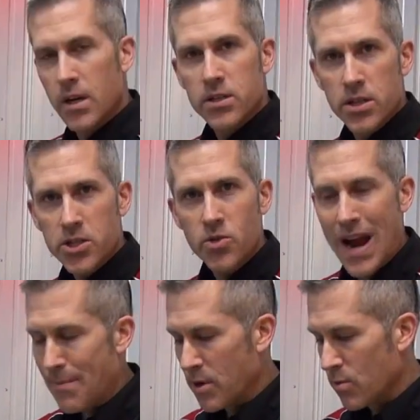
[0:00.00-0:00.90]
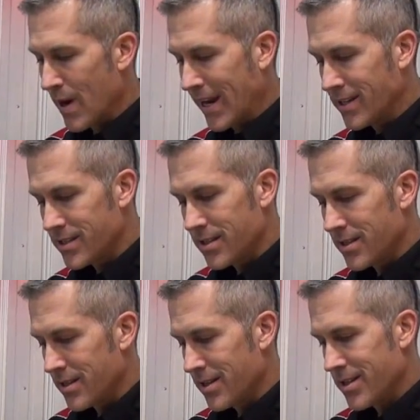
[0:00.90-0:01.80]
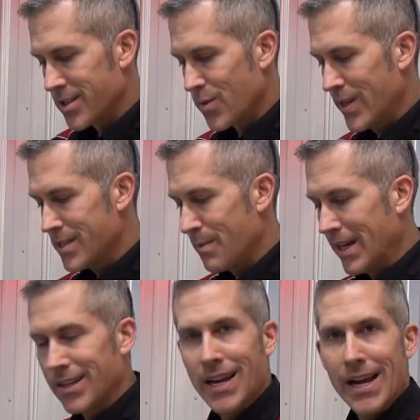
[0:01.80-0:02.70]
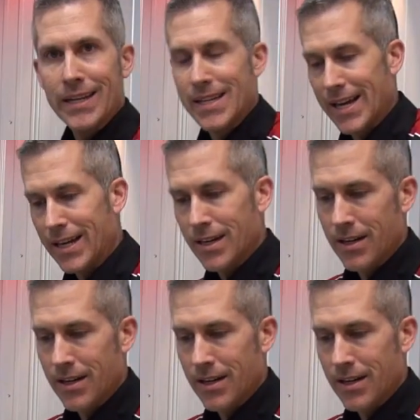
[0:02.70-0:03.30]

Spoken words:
So just grab your rings, squeeze them in kind of tight,